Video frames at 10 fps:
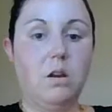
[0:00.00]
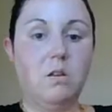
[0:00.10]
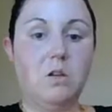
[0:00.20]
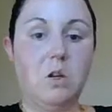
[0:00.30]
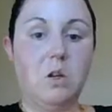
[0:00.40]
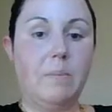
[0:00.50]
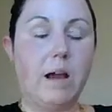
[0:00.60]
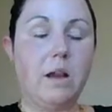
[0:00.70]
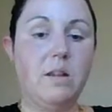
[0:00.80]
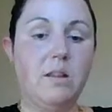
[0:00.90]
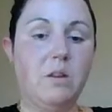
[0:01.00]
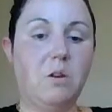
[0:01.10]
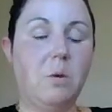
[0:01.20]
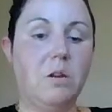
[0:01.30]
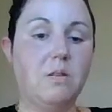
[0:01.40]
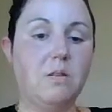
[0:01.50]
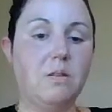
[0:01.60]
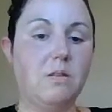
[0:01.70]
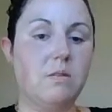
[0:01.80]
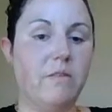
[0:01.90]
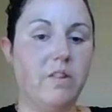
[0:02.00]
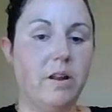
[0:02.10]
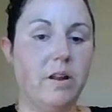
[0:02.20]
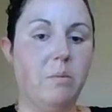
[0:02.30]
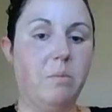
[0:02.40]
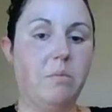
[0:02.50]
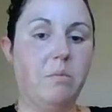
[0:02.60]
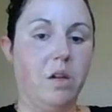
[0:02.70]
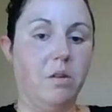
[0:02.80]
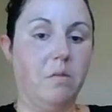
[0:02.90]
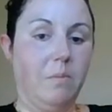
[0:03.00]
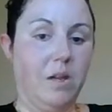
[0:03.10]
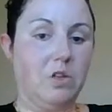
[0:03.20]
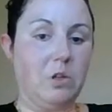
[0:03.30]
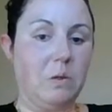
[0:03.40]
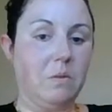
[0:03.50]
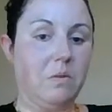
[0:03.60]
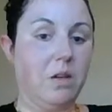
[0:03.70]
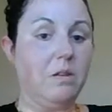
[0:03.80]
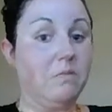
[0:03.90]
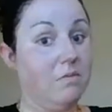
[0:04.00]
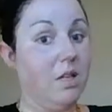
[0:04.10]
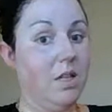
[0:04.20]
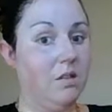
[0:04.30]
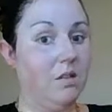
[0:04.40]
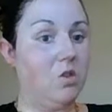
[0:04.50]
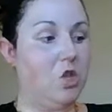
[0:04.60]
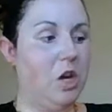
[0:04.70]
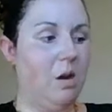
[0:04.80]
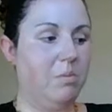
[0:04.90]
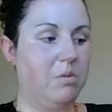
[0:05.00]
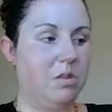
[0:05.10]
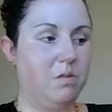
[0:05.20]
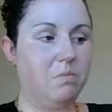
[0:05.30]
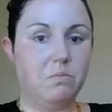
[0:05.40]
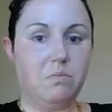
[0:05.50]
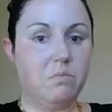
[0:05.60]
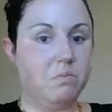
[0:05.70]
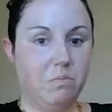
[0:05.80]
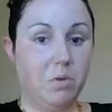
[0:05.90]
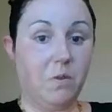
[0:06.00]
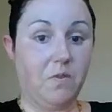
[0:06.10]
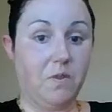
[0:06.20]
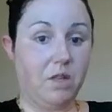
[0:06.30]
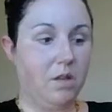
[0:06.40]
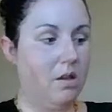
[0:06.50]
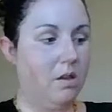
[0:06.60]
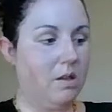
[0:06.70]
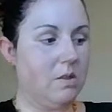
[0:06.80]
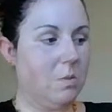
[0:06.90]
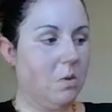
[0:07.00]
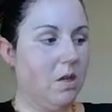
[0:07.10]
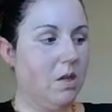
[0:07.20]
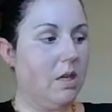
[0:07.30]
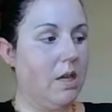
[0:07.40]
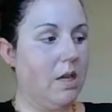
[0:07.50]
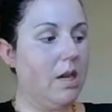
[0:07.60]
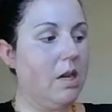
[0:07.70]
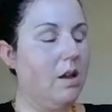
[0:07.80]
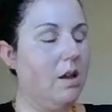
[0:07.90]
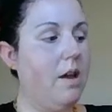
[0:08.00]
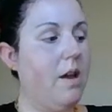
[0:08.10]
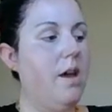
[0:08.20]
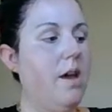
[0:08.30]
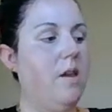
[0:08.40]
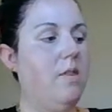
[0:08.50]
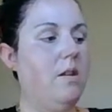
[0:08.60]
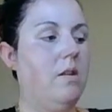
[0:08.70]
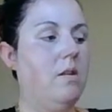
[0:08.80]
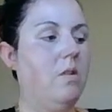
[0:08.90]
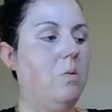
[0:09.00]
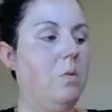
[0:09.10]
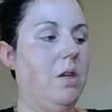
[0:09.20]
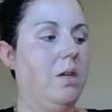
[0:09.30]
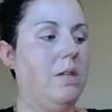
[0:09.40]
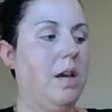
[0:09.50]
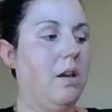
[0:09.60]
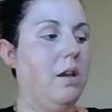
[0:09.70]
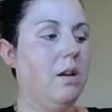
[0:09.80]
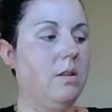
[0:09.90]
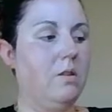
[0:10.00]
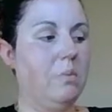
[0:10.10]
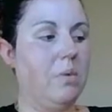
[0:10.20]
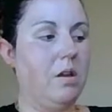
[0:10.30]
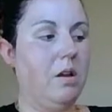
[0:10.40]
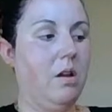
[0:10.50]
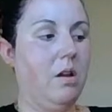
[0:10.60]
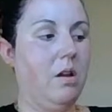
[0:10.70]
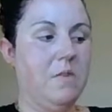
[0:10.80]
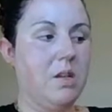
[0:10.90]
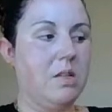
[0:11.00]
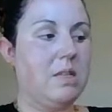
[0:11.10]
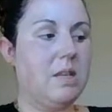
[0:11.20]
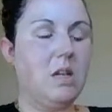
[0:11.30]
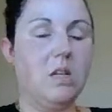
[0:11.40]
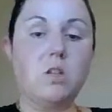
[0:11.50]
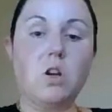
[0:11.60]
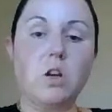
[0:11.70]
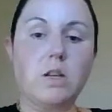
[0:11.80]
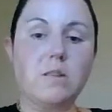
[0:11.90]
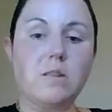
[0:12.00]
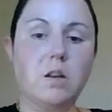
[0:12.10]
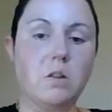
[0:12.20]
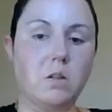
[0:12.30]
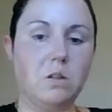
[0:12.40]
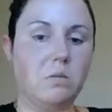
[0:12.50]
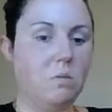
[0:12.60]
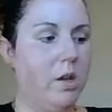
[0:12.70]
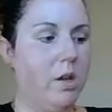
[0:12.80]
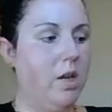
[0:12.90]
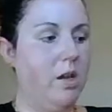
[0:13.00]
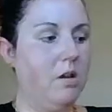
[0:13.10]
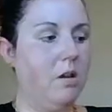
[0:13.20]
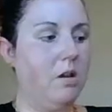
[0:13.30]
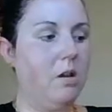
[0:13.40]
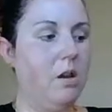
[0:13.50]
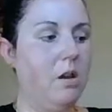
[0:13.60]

to go back into the crease and soften it up and make sure that it's shaped as perfectly as we can get it. And then we take a little bit of the second darkest color right here